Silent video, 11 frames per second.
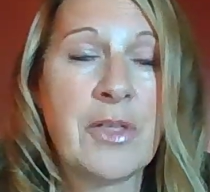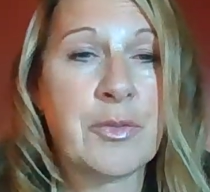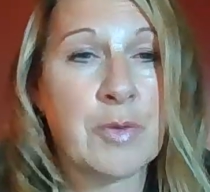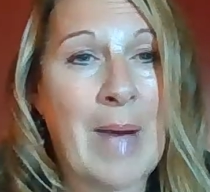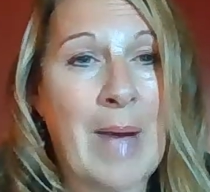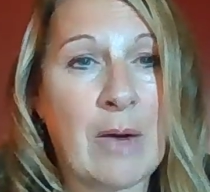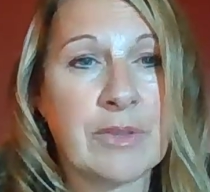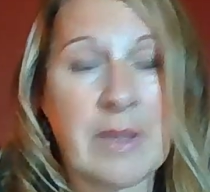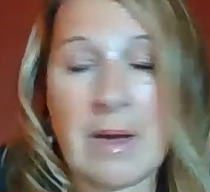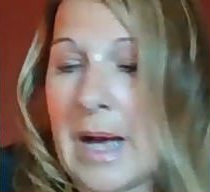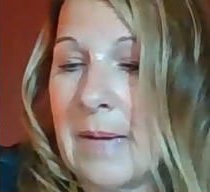throughout
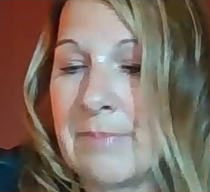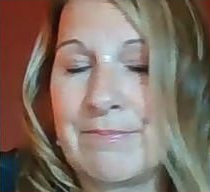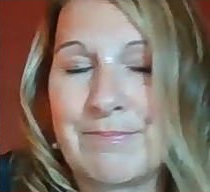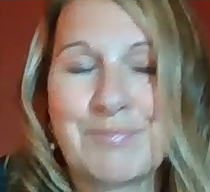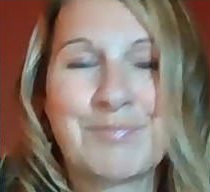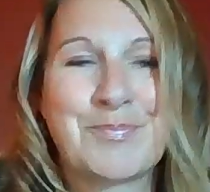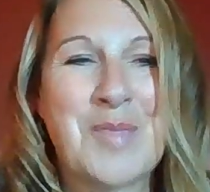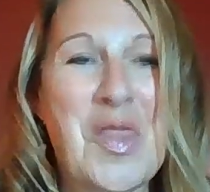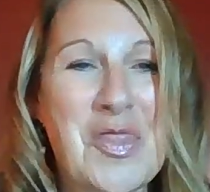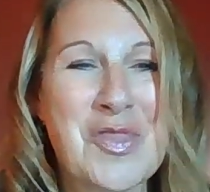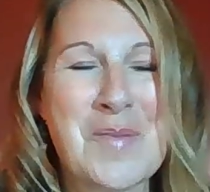
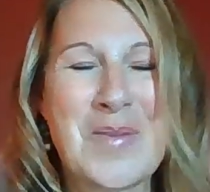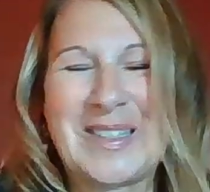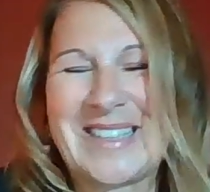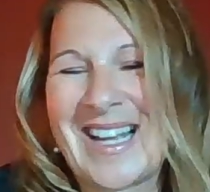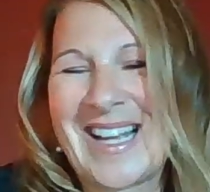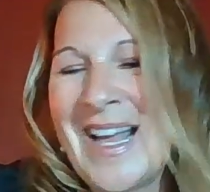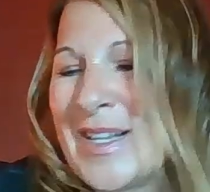the building.